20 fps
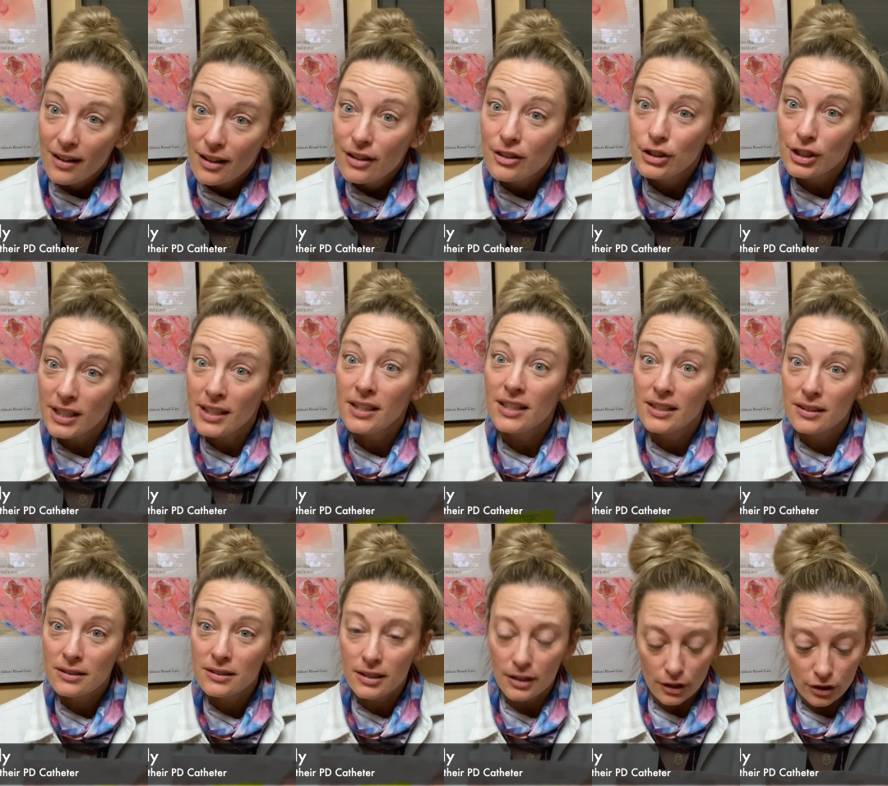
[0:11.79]
she
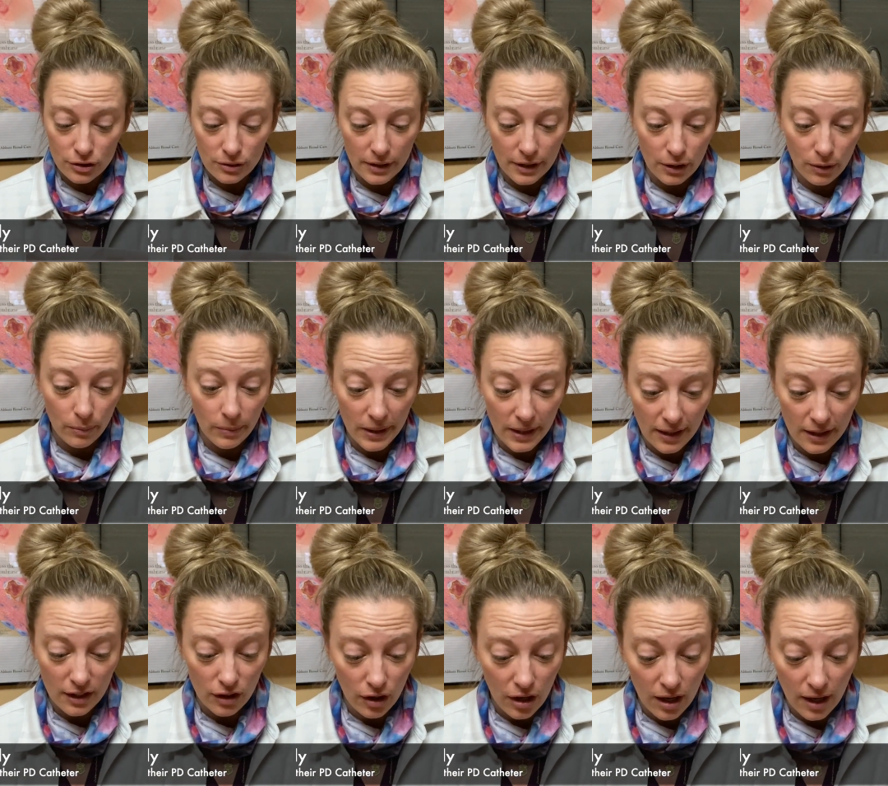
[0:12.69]
needs to enjoy her
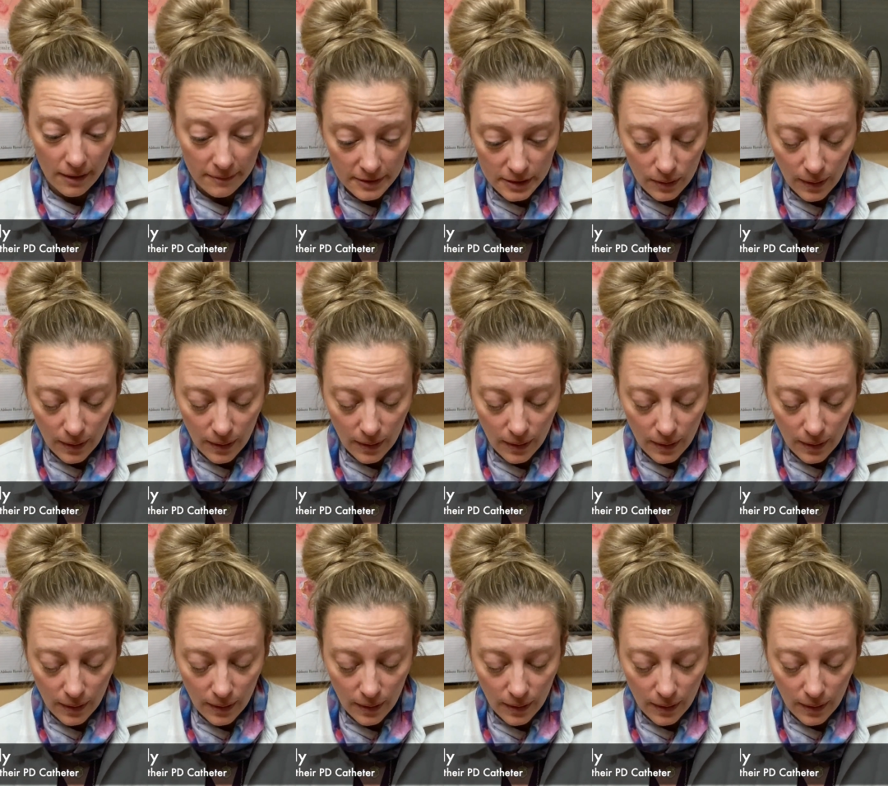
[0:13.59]
weekend off.